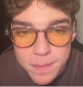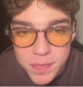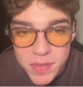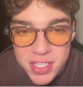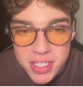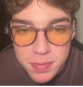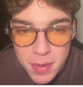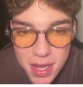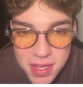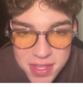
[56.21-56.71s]

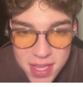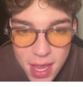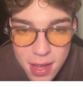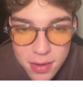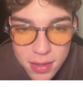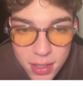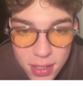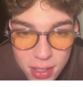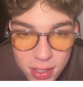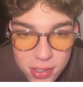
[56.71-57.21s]
Despite that,
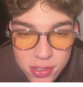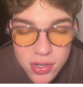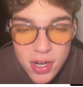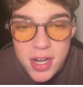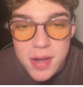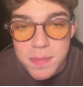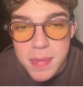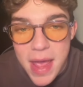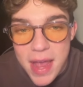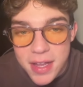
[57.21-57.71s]

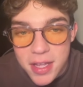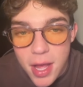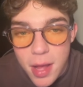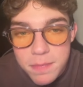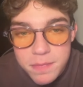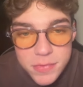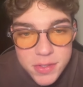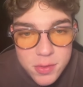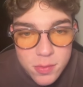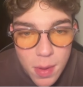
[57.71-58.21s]
traded back
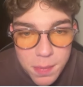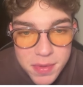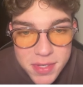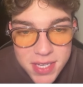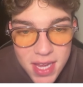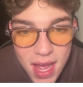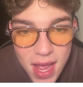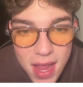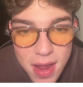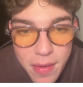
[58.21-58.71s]
up, swept this
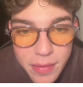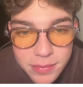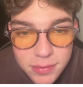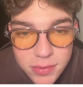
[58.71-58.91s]
high,